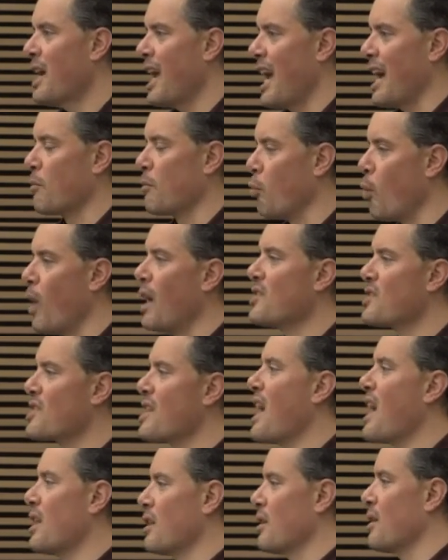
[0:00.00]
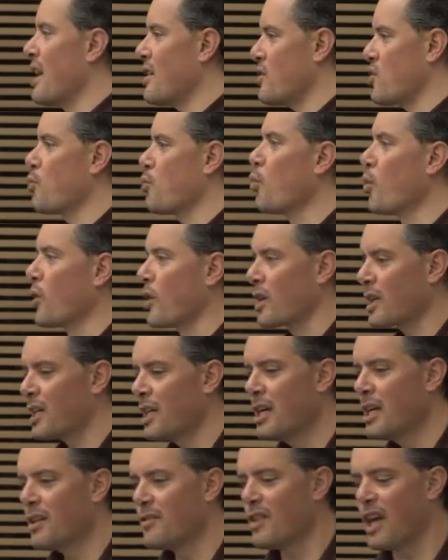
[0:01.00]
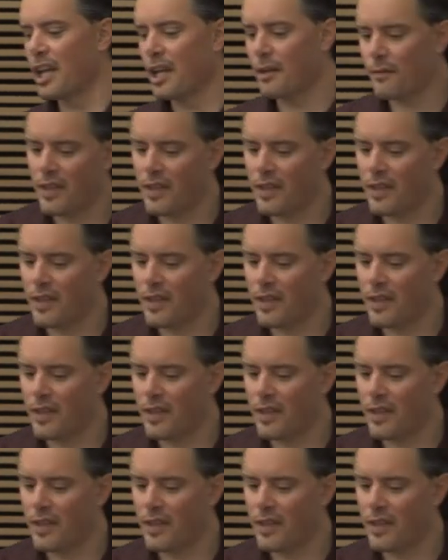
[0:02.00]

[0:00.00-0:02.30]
And was that less work than if